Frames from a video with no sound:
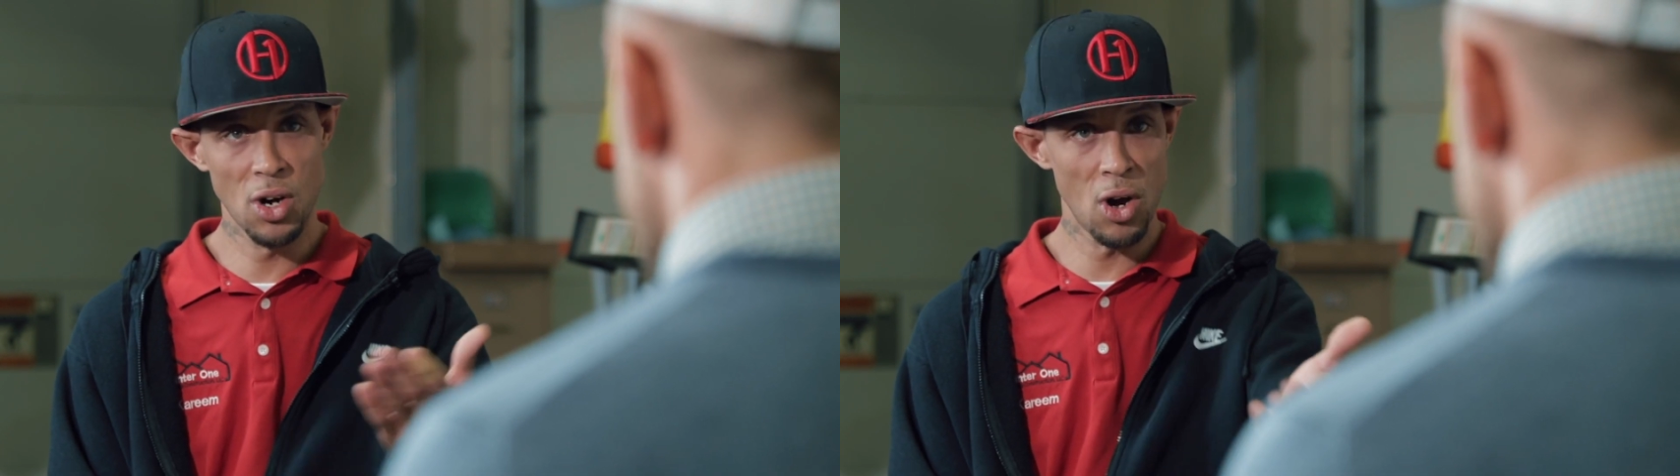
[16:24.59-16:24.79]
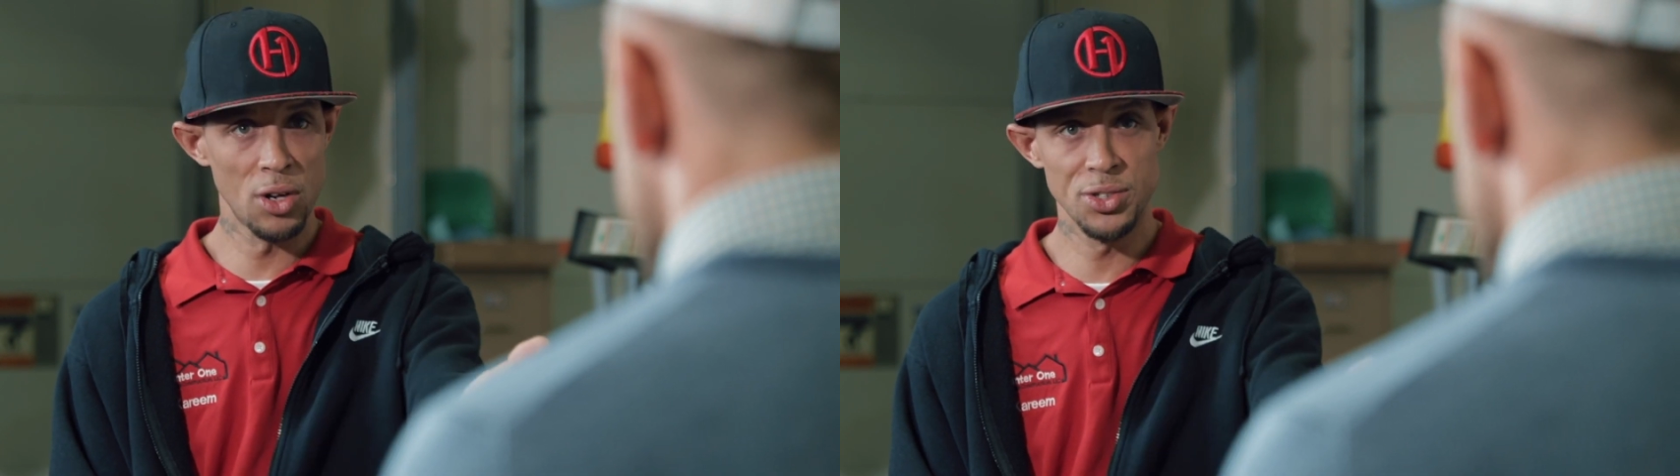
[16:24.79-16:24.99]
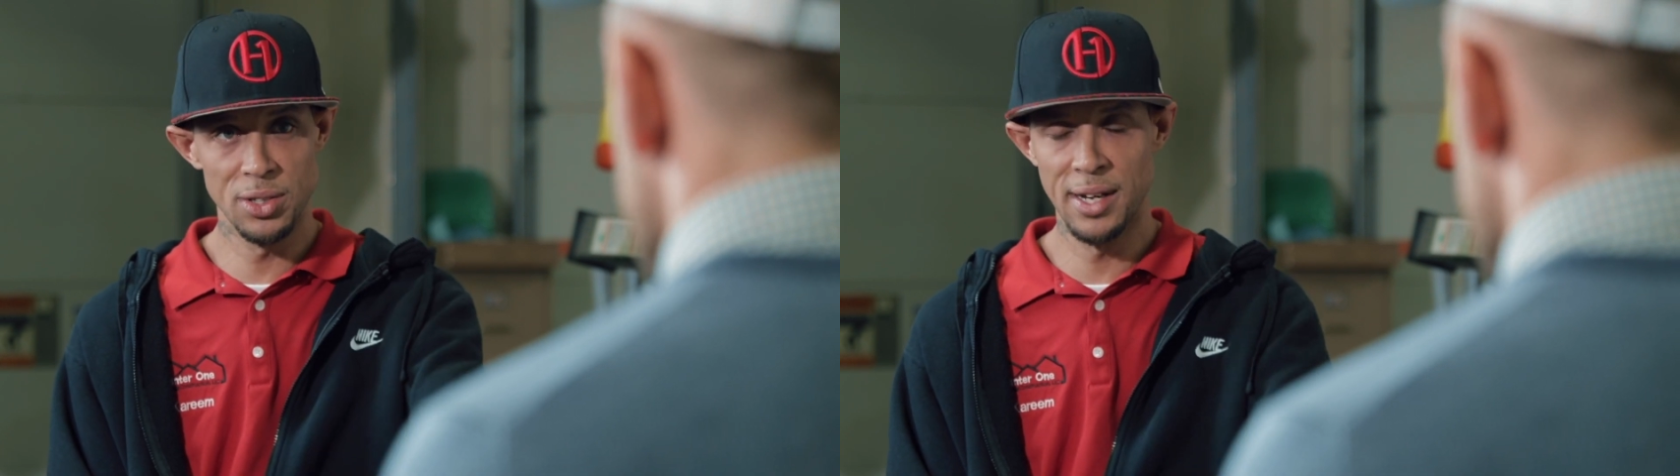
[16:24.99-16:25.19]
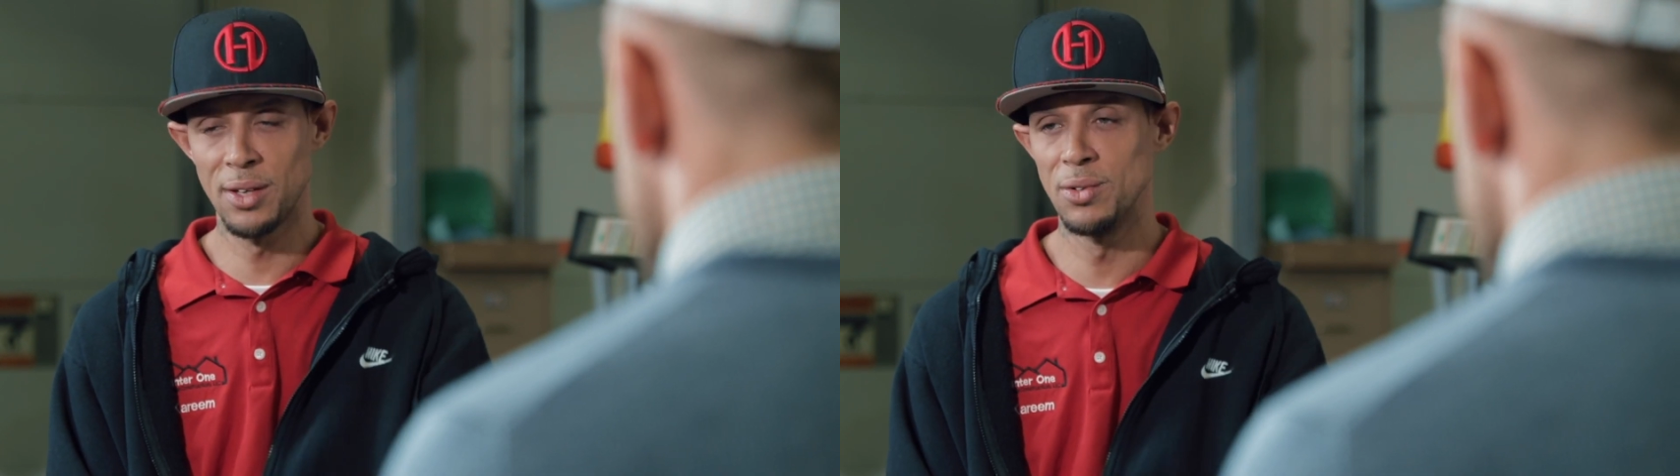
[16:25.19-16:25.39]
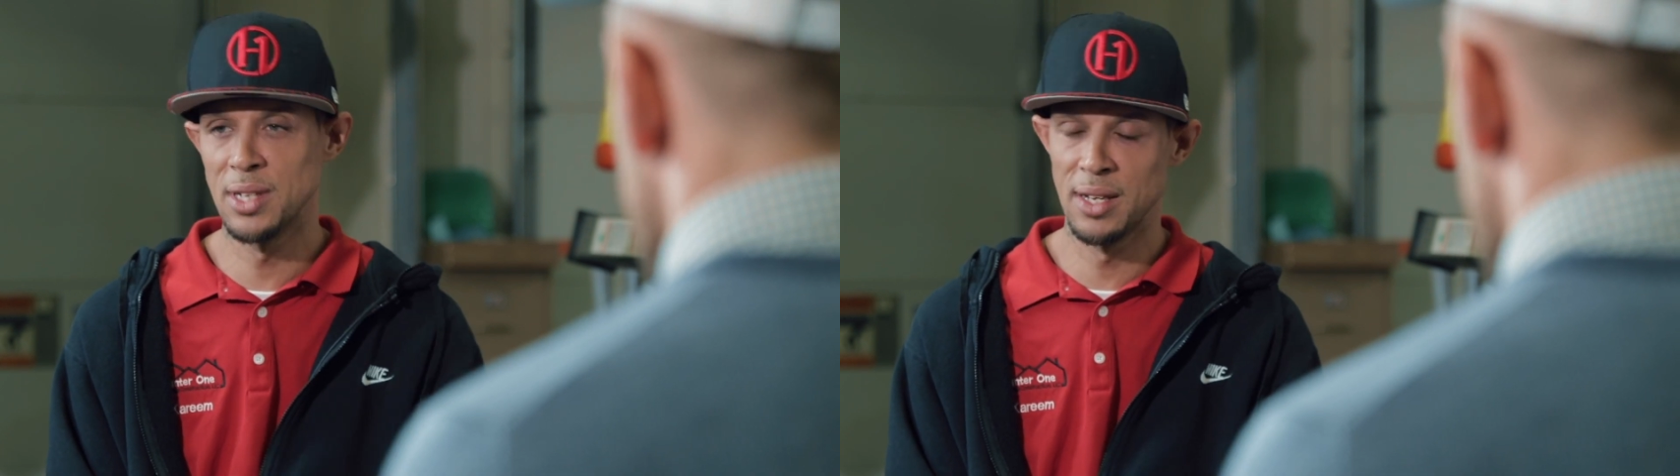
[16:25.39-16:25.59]
the culture,
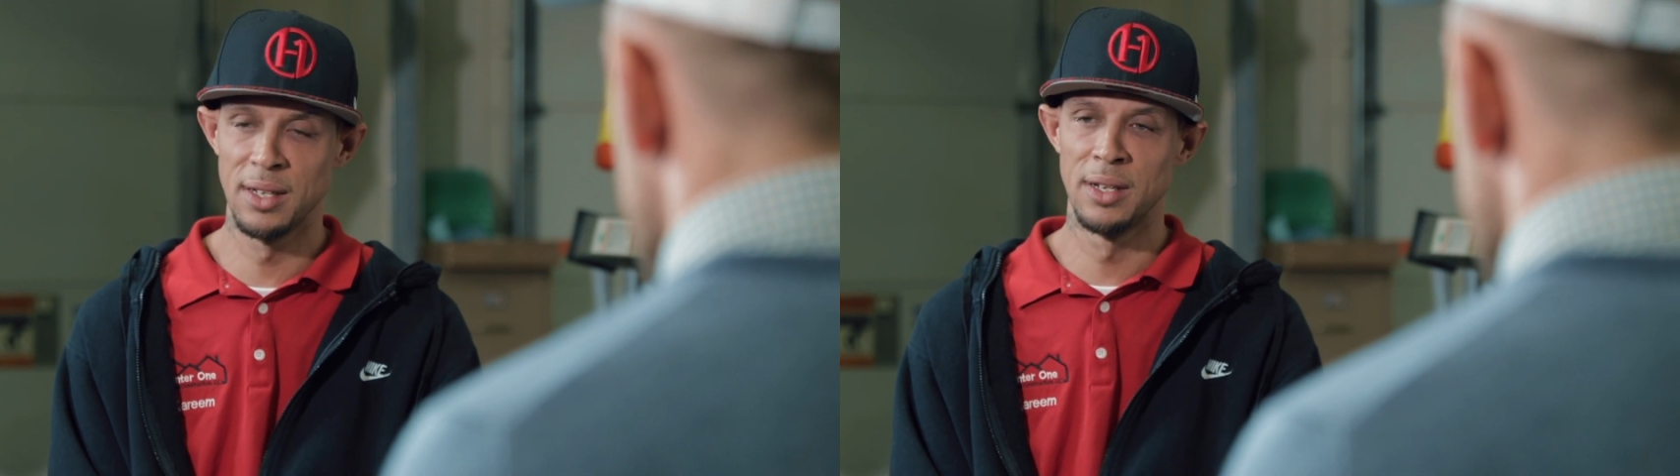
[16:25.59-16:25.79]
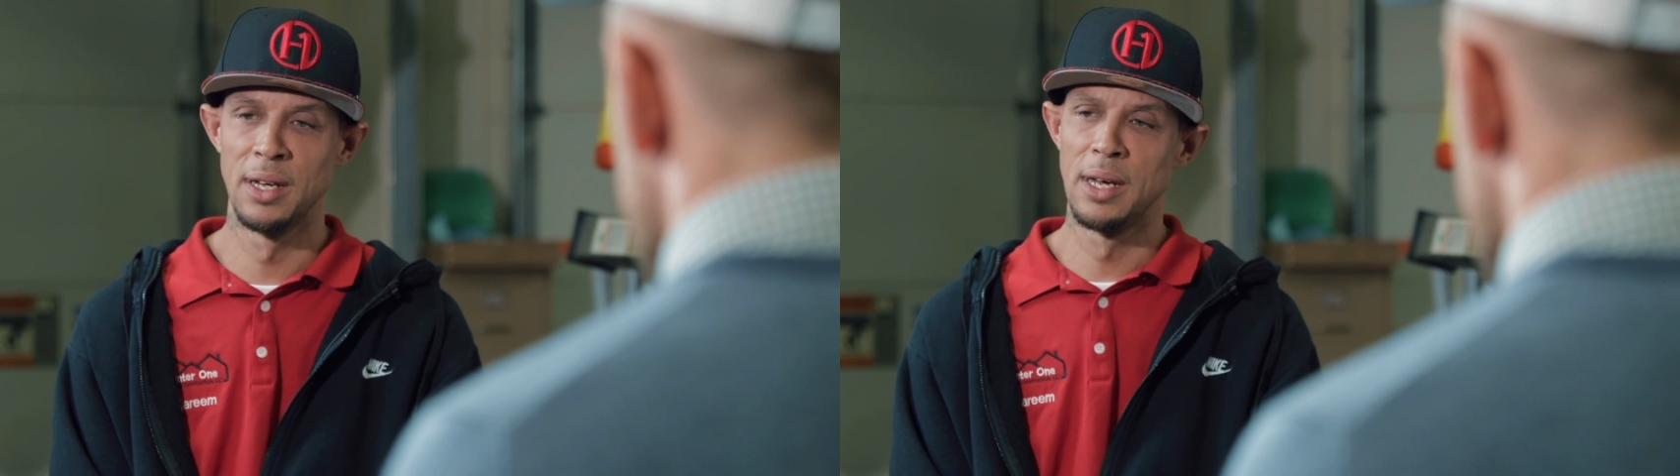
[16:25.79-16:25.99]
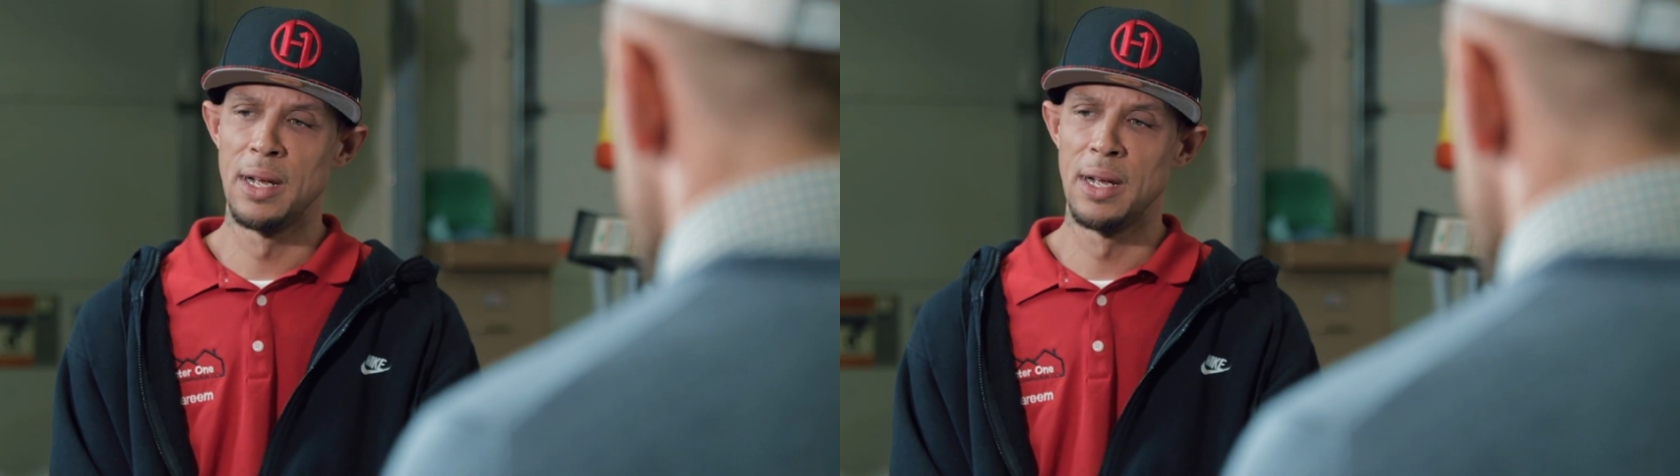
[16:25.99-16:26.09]
like you said,